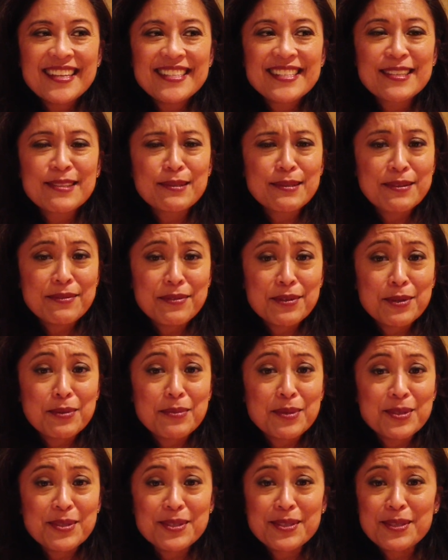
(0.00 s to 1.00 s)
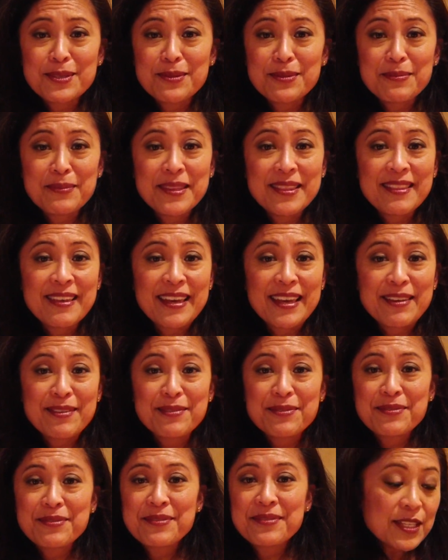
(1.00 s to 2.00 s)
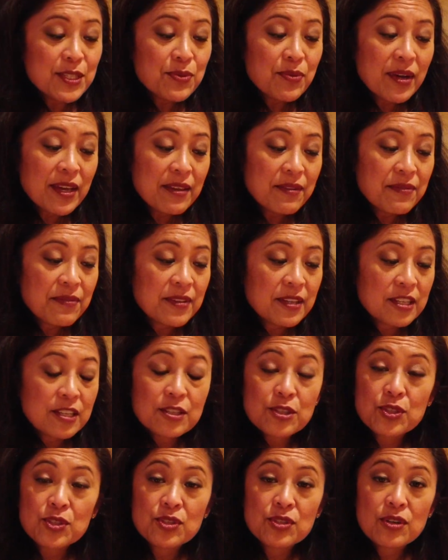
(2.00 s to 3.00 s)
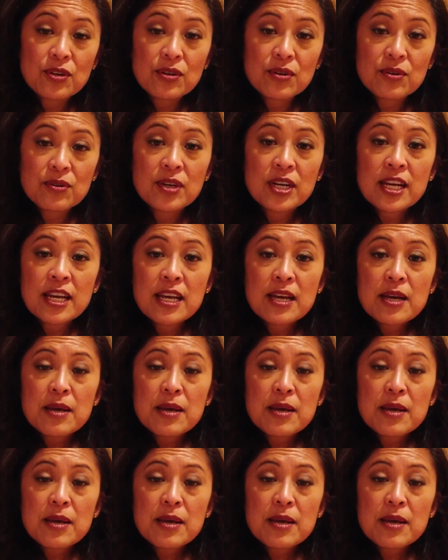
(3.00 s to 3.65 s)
to live your most illumined life. And that's why I feel so